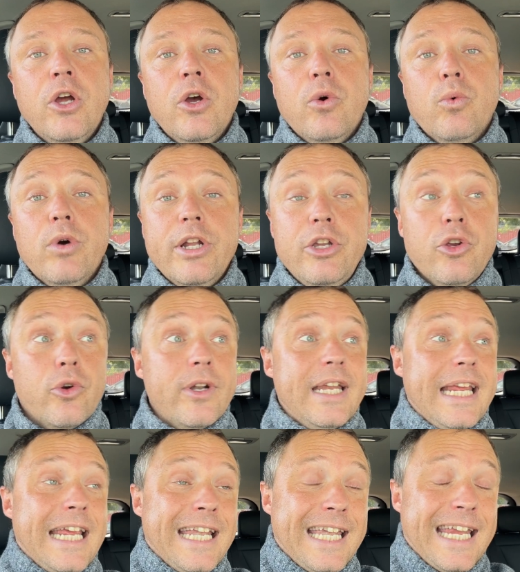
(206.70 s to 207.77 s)
when you're in
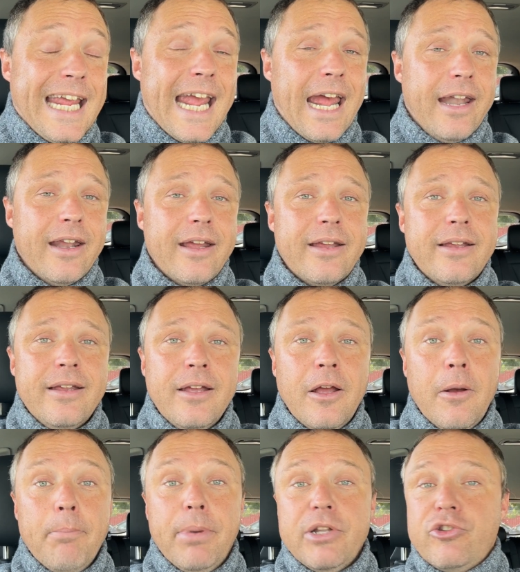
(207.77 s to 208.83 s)
Indiana,
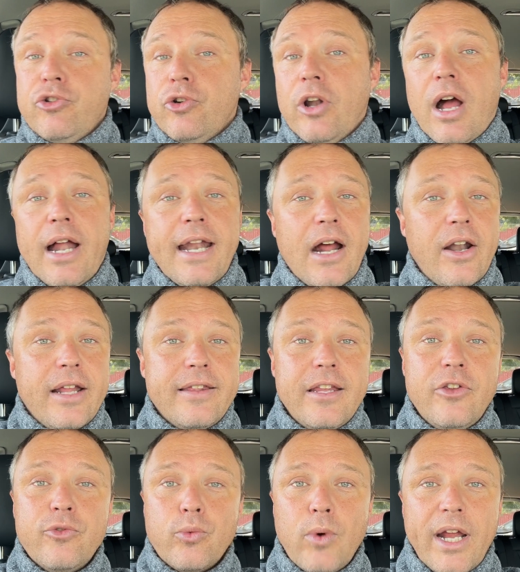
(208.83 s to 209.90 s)
but you're not out at
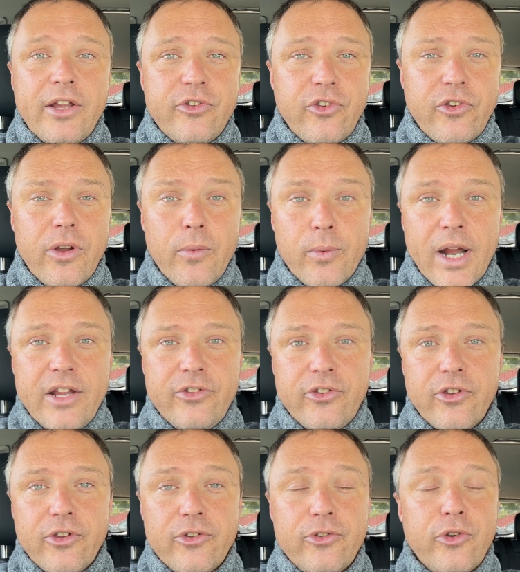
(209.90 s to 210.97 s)
these
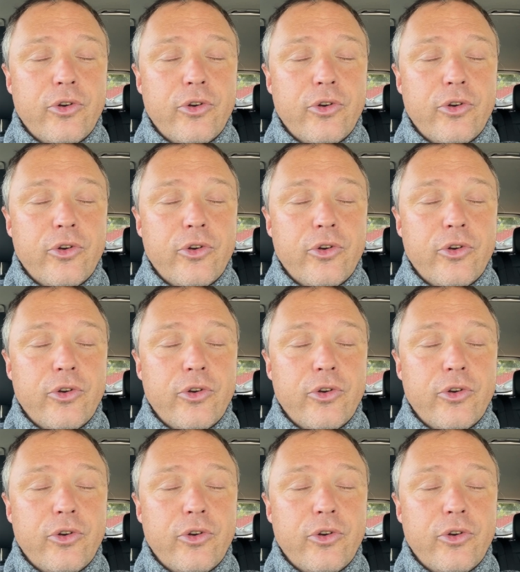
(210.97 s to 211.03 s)
races.